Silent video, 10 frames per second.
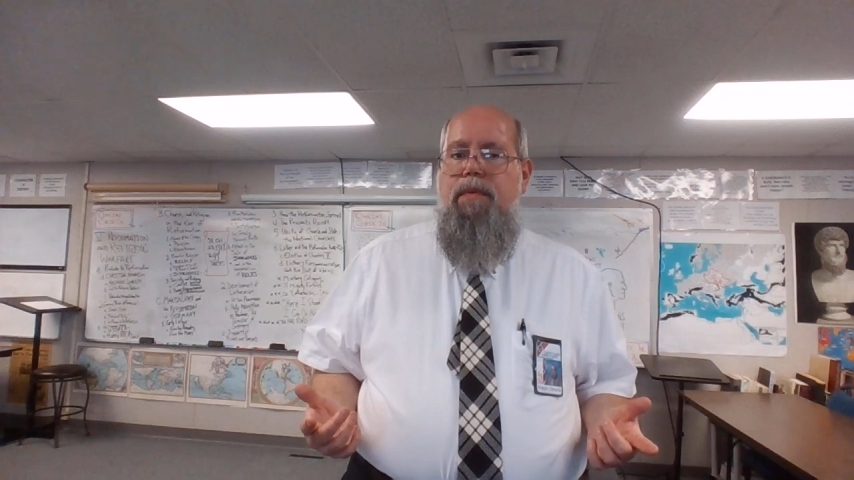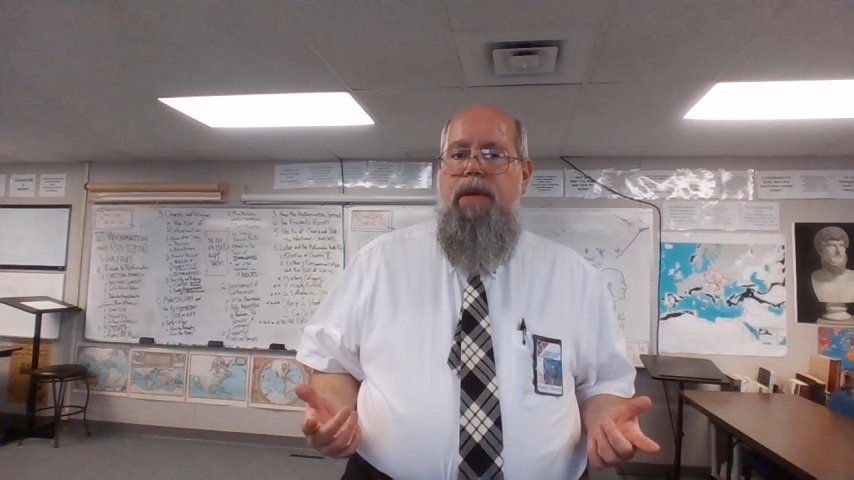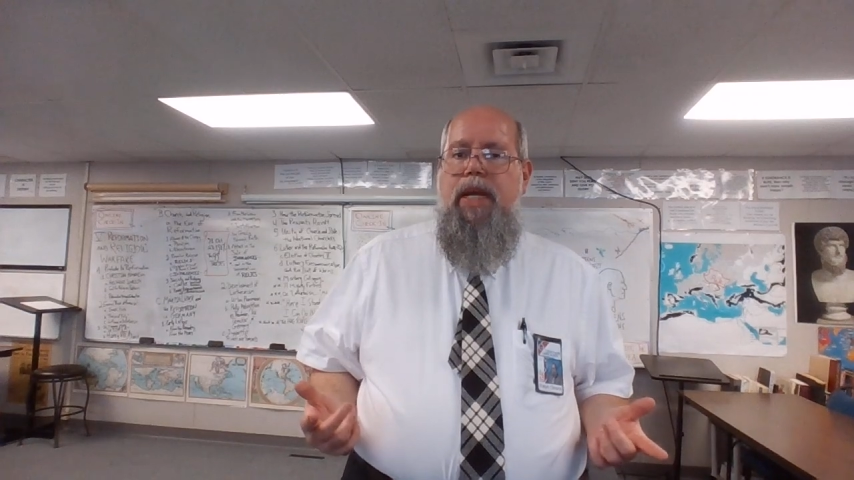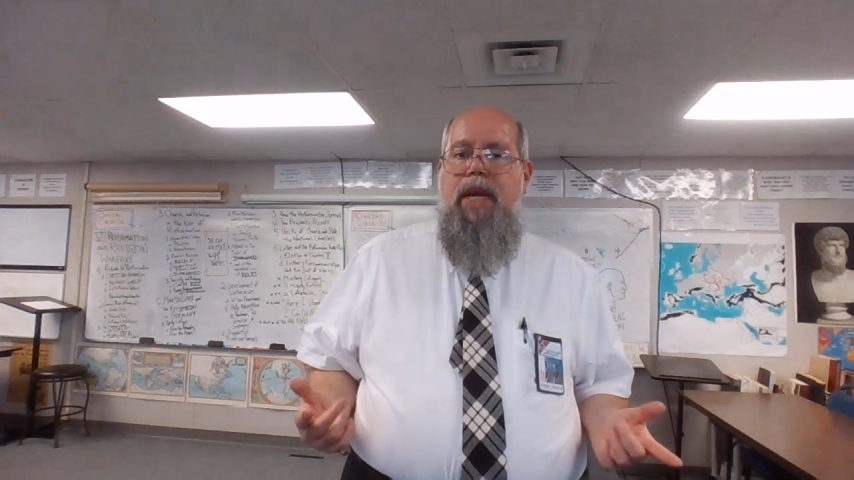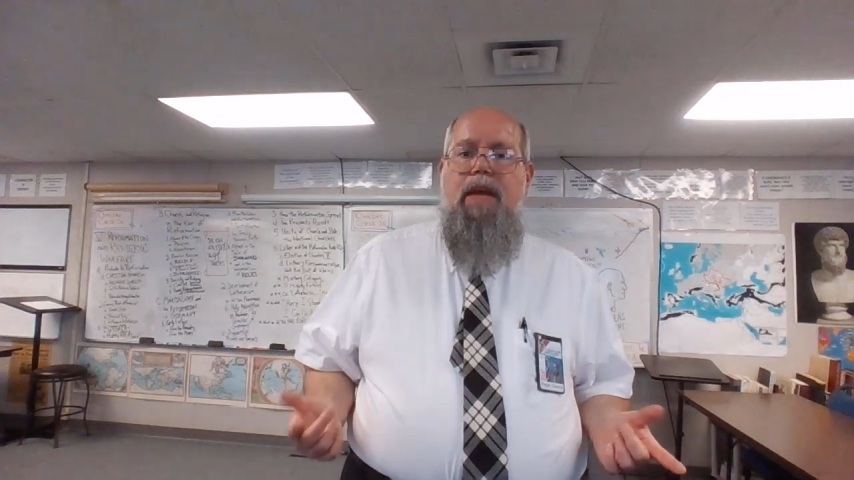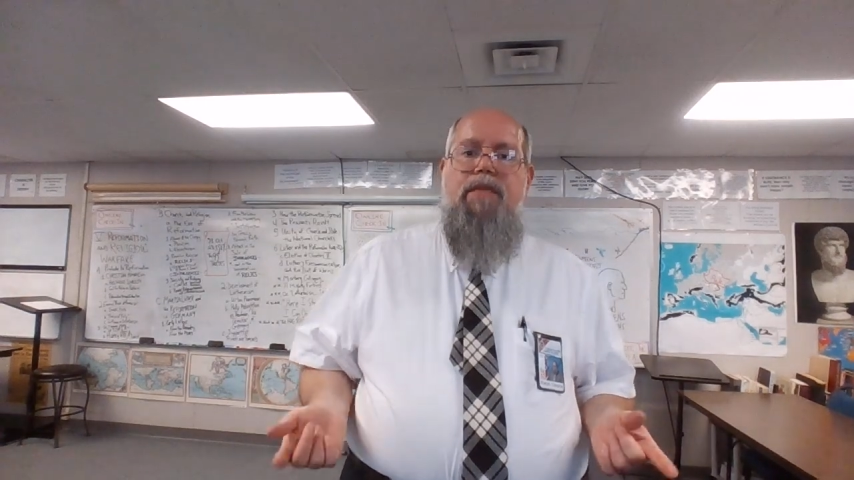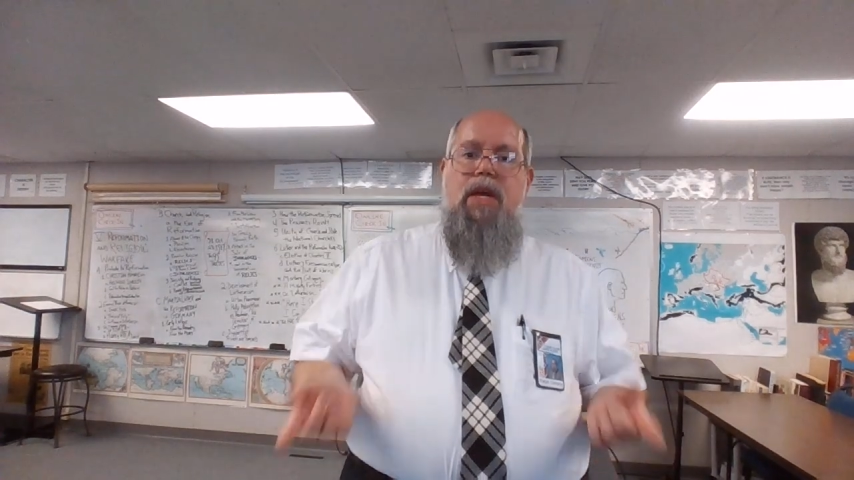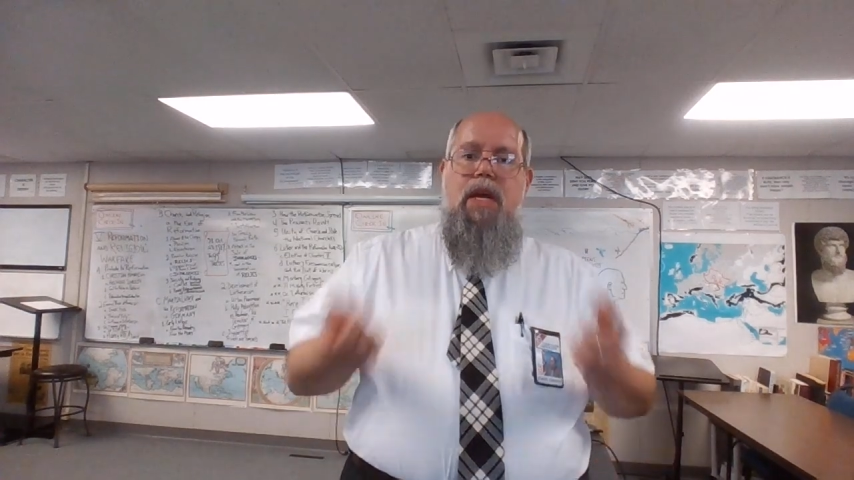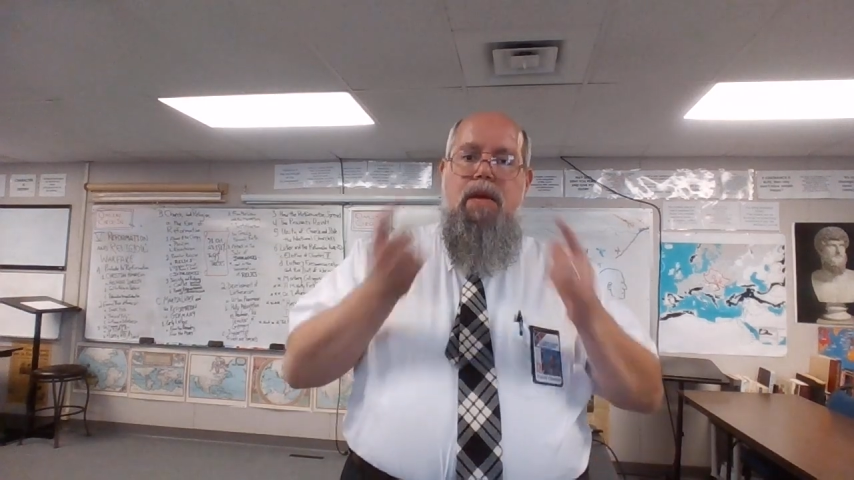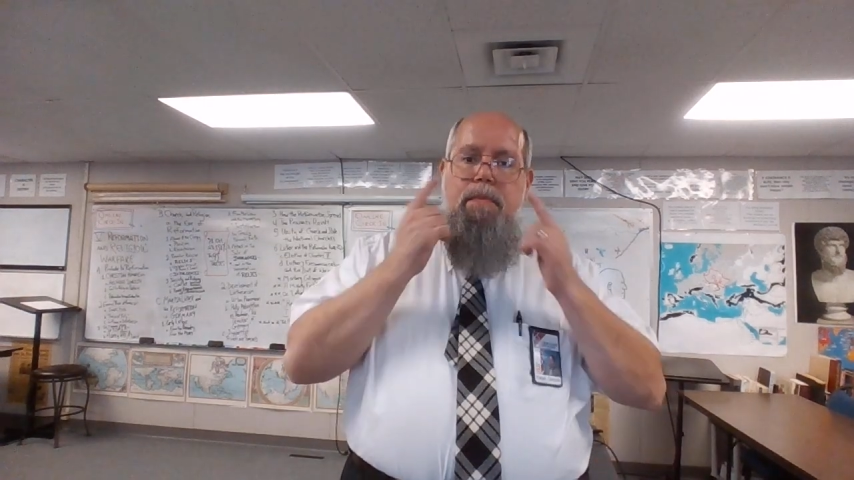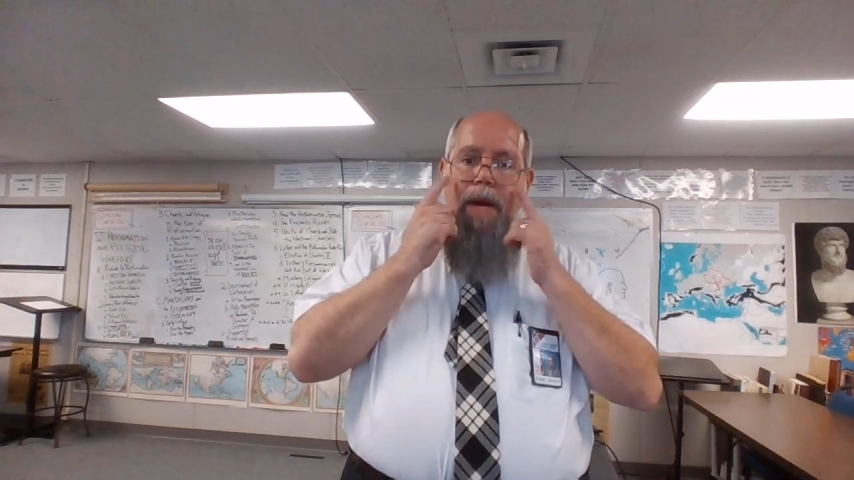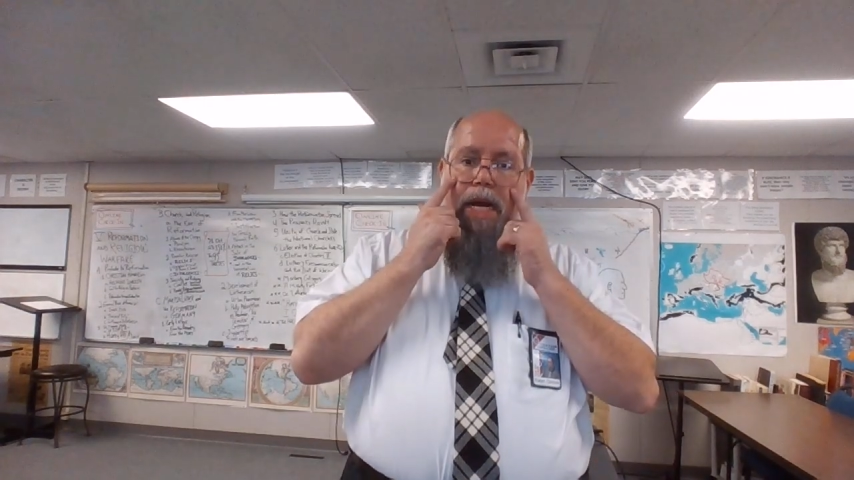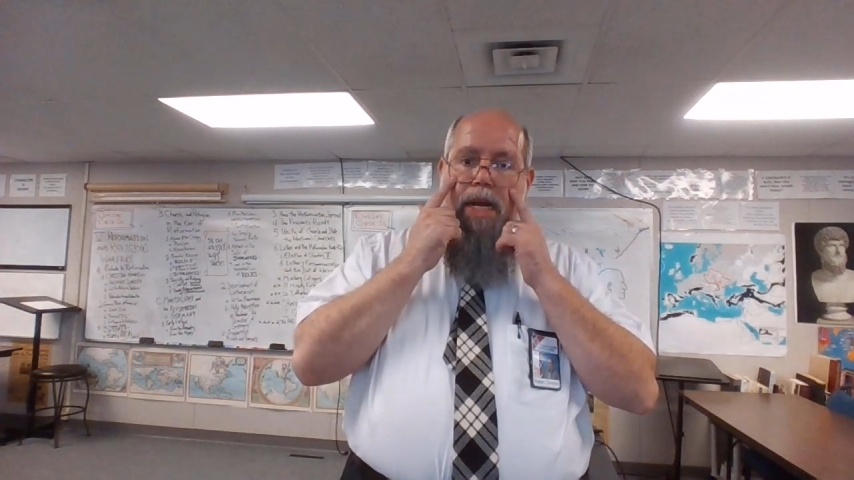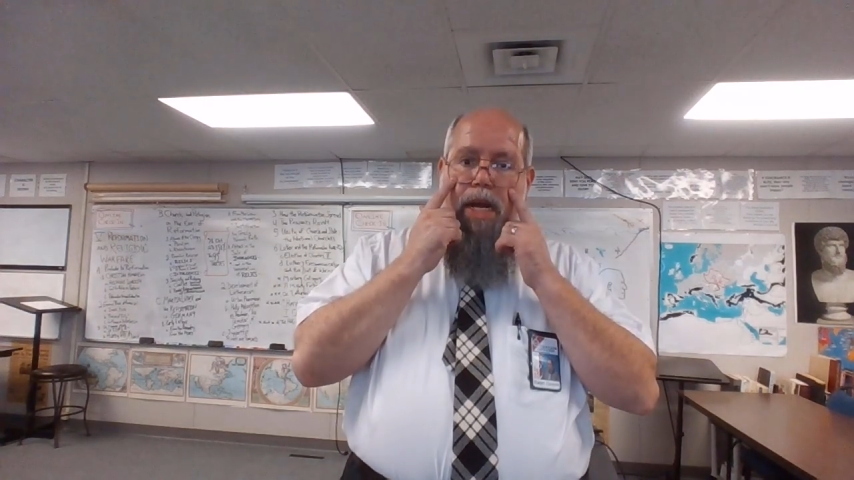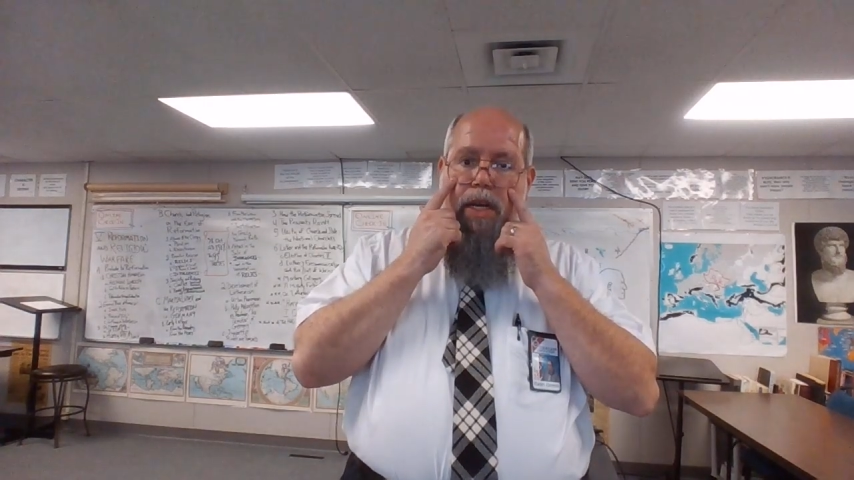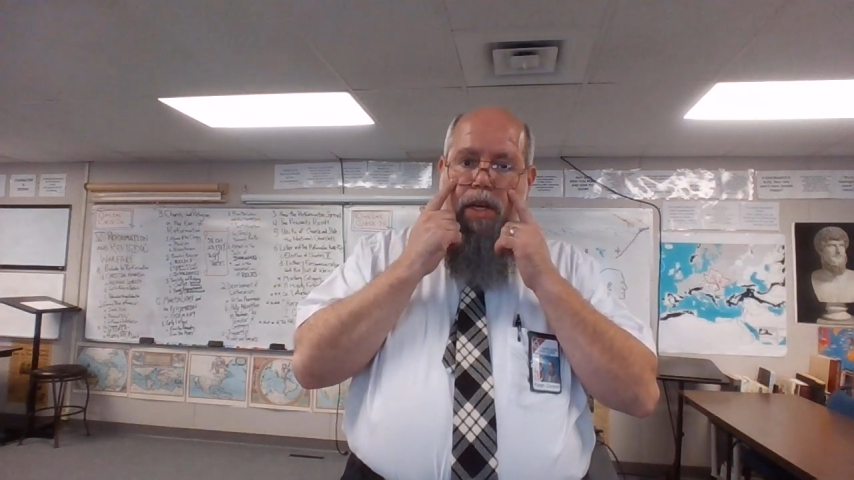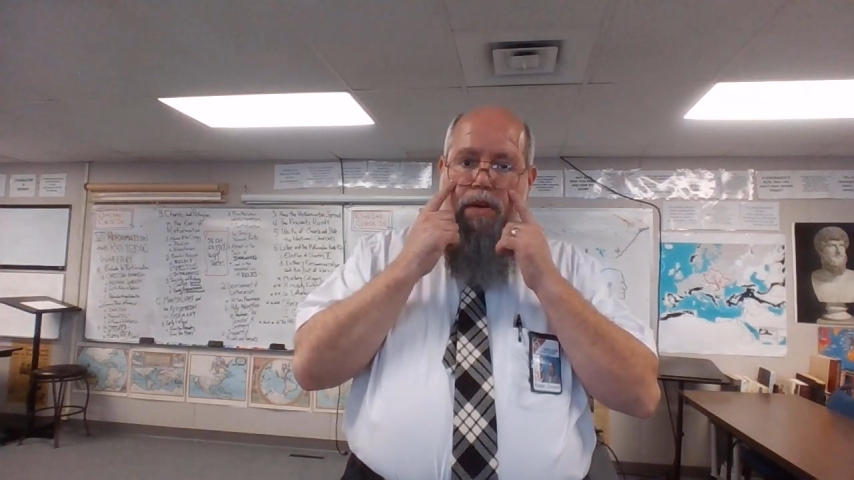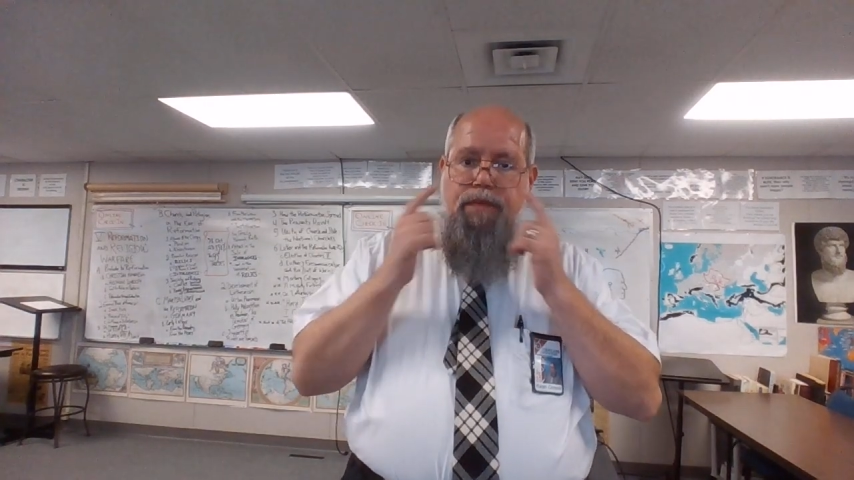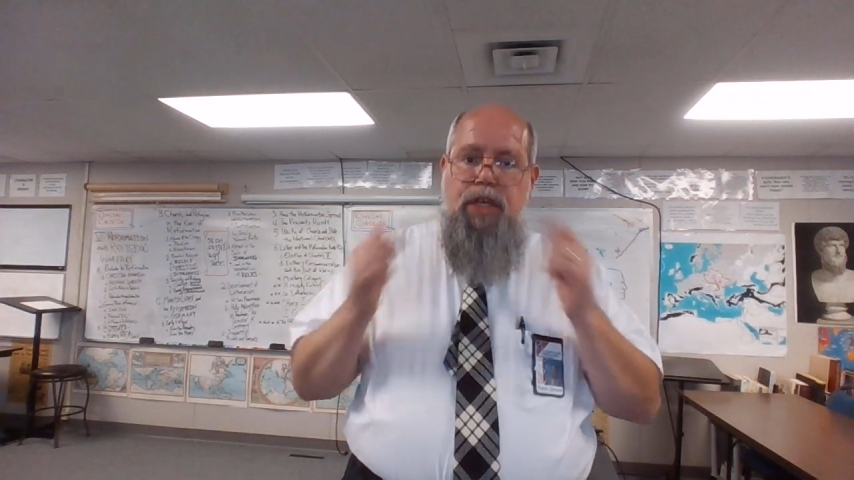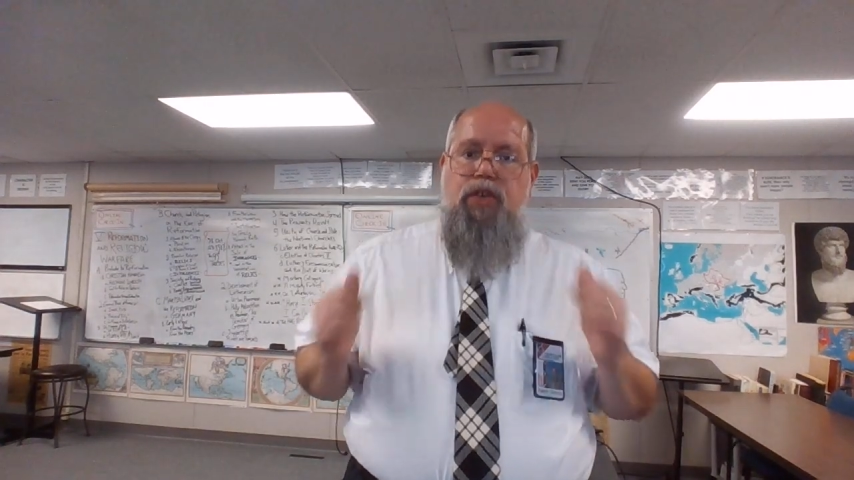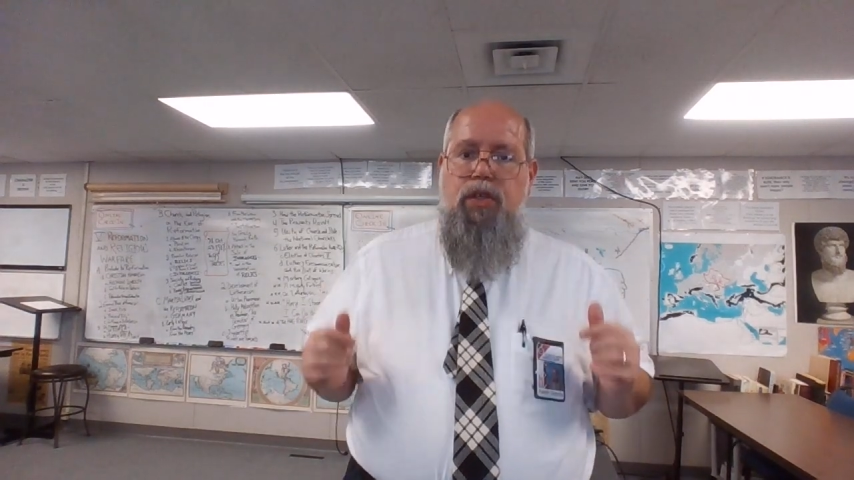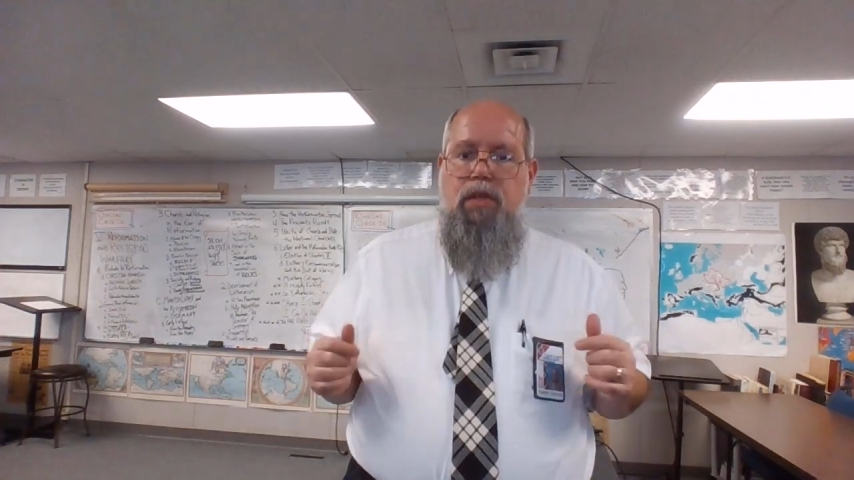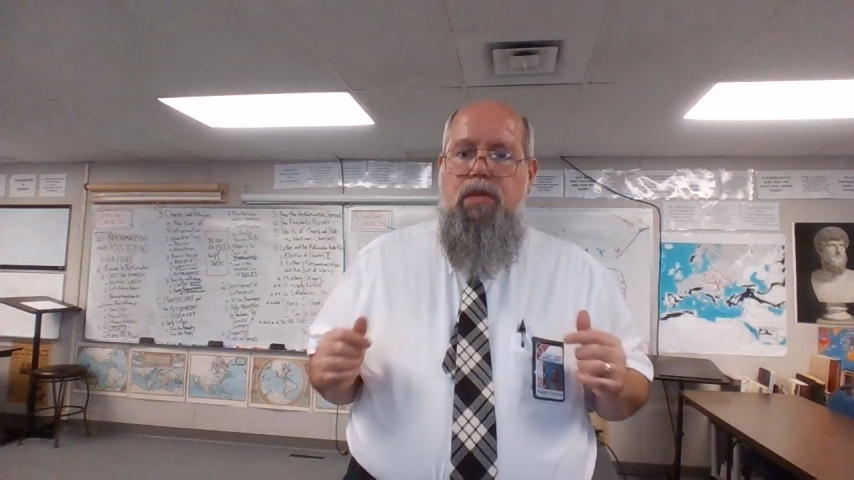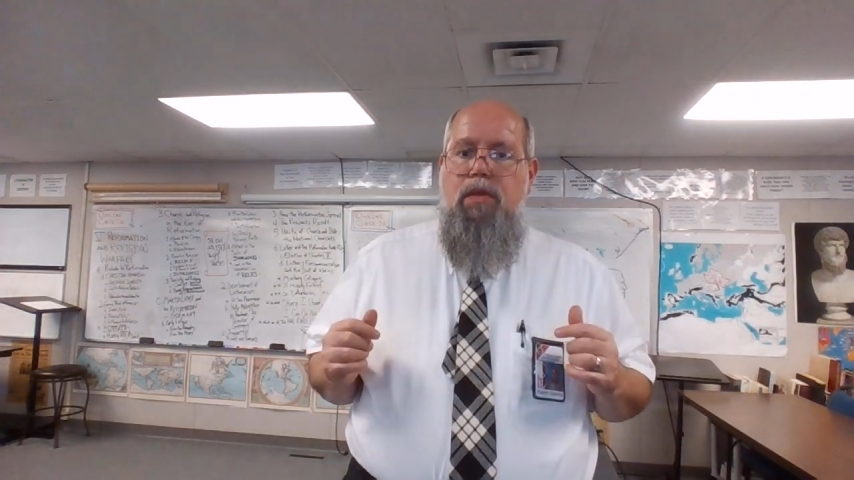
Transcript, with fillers: We have binocular vision,